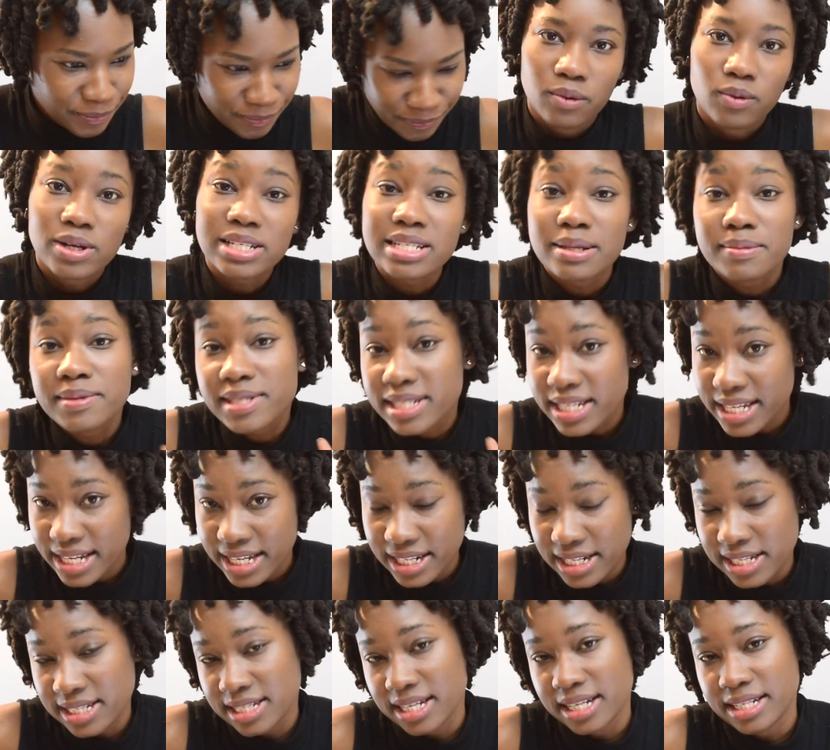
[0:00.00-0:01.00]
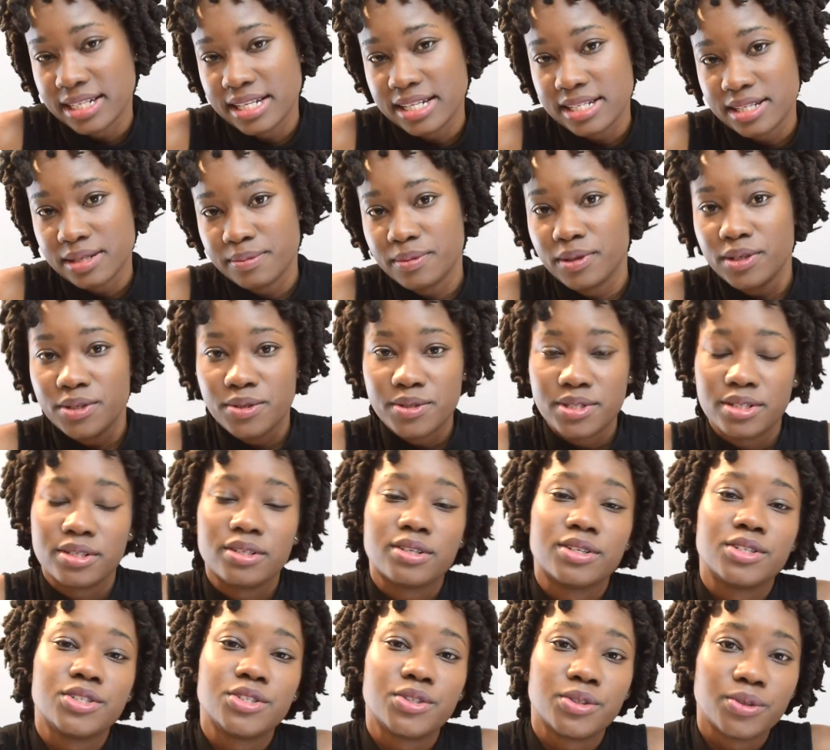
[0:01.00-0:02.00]
What I'm saying is that it's about using
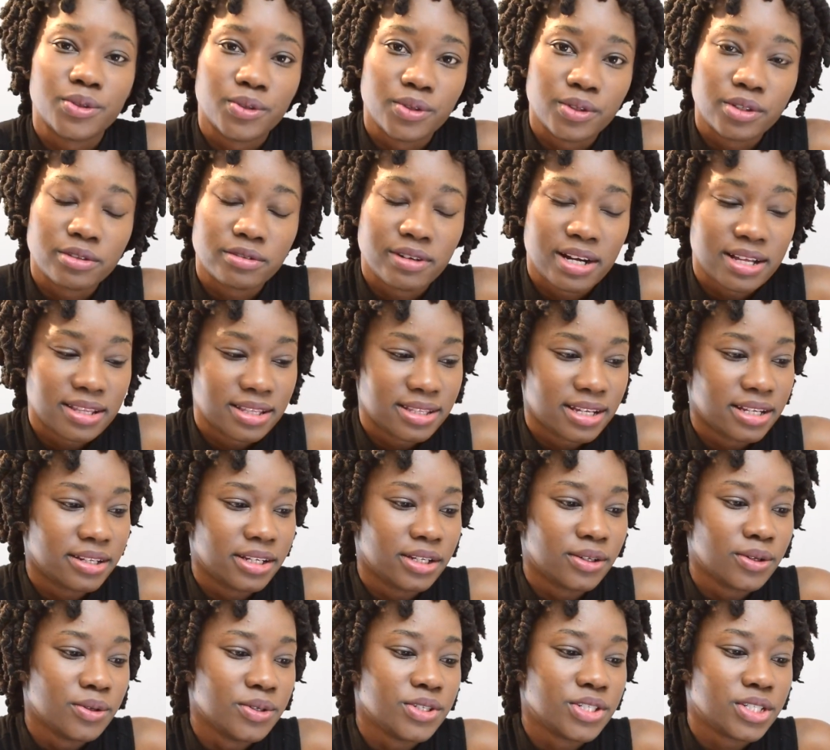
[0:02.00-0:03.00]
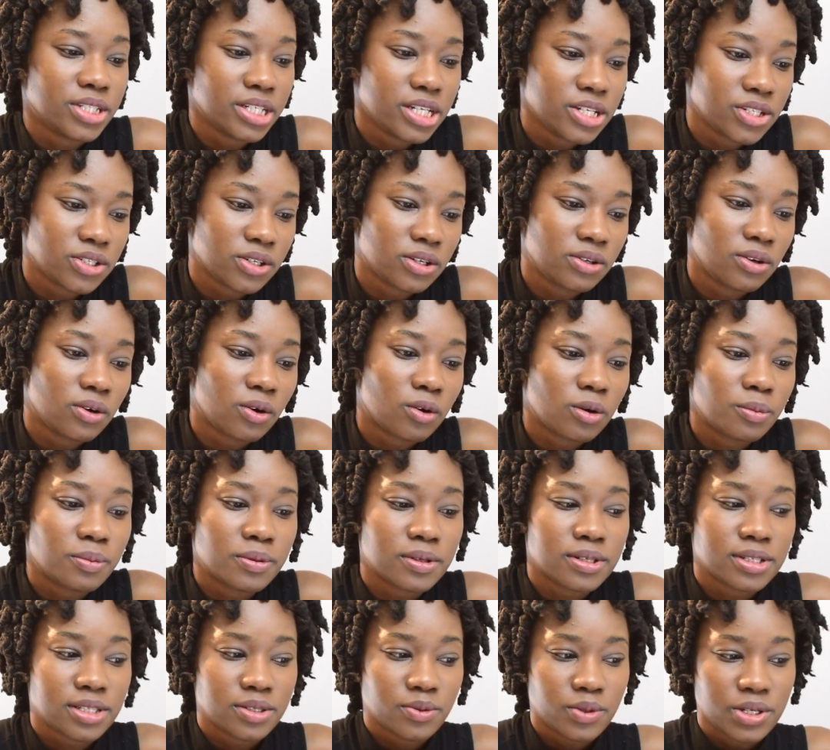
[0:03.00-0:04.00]
control rather than negotiation or
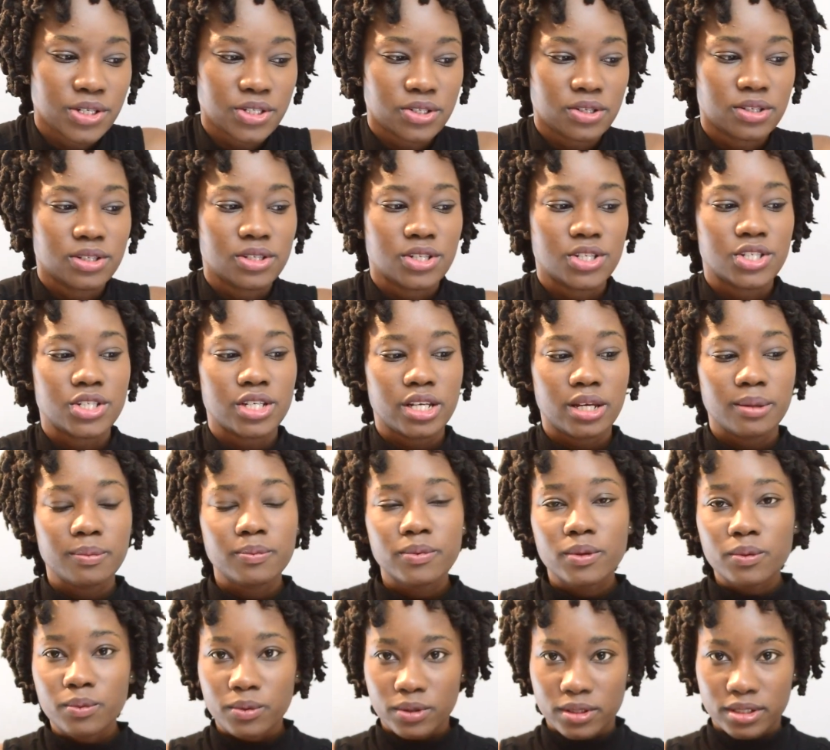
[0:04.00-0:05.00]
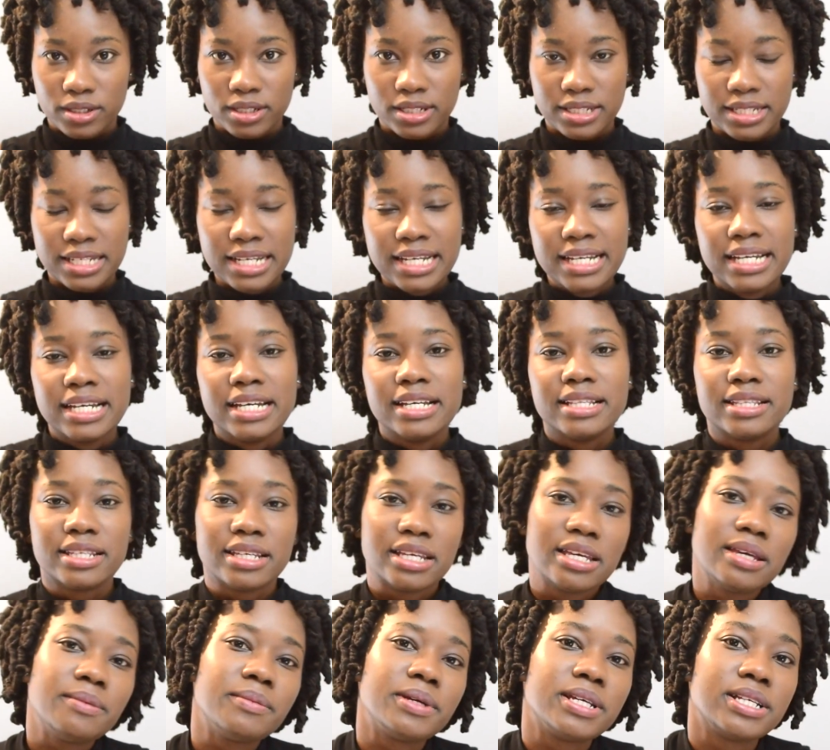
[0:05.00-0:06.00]
persuasion to shape the world in
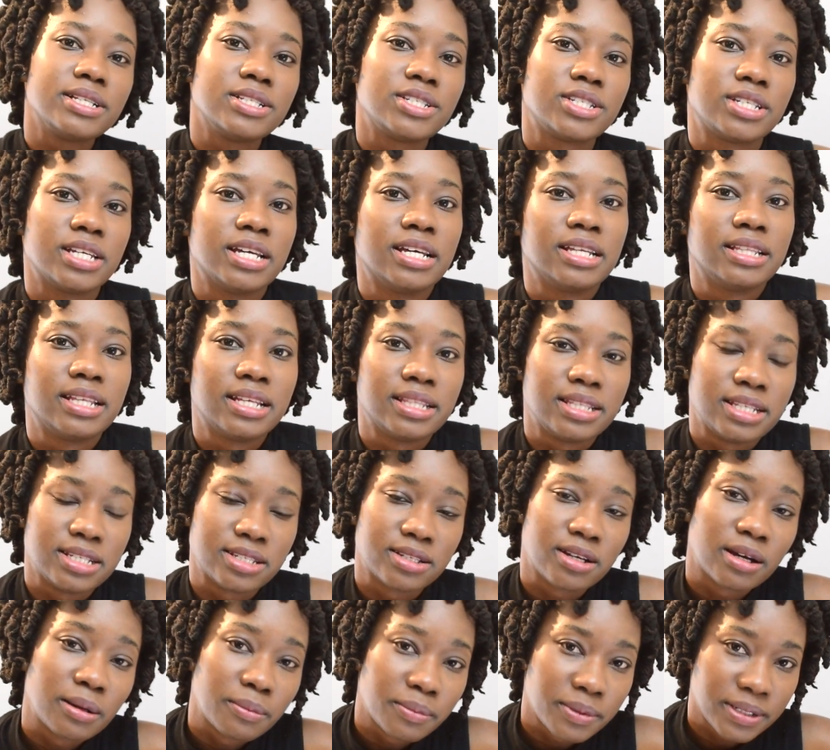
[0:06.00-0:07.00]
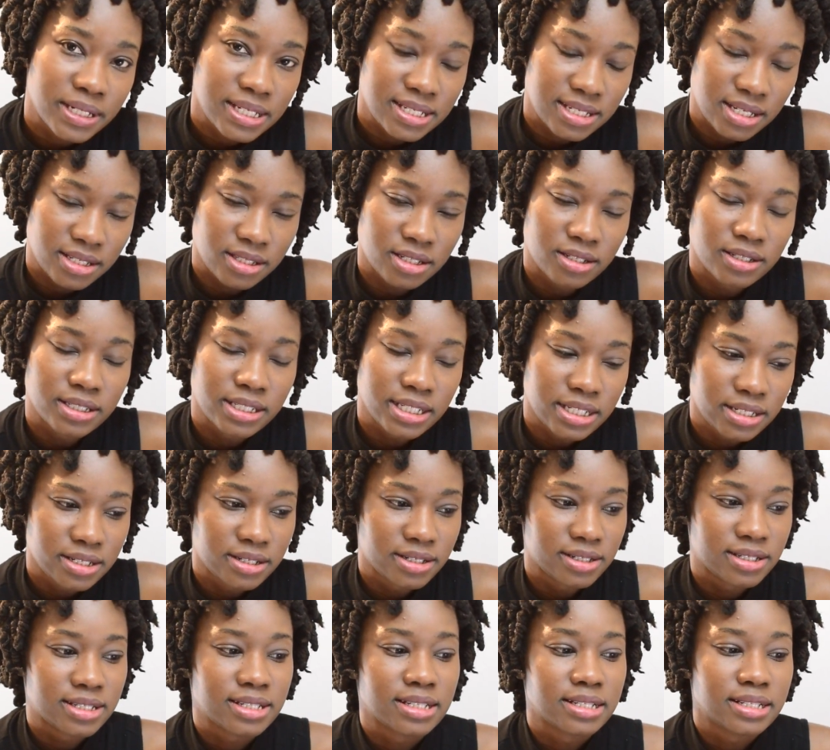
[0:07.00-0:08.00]
the image that these companies and their
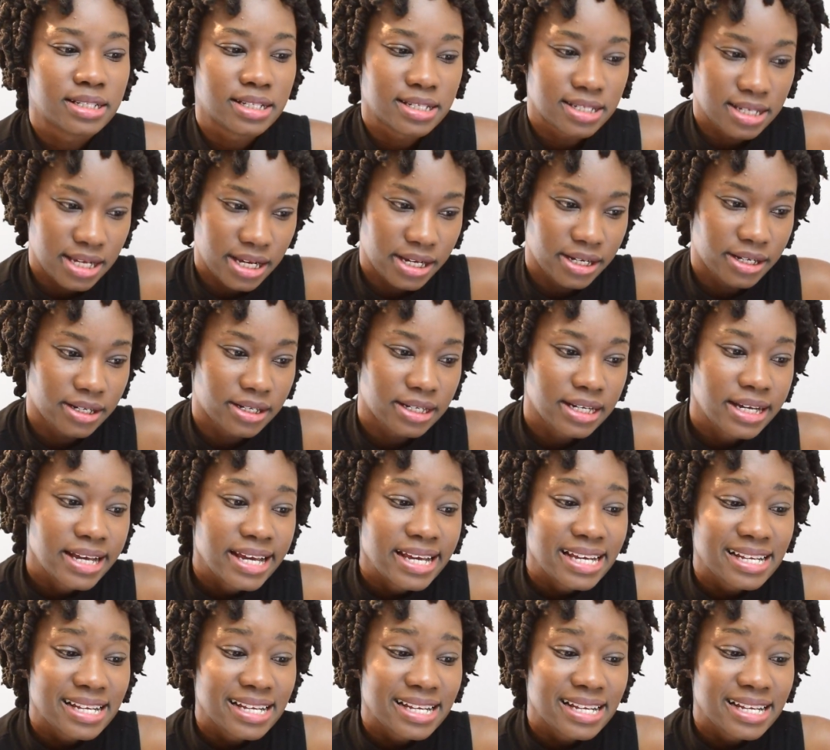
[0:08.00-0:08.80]
leaders desire.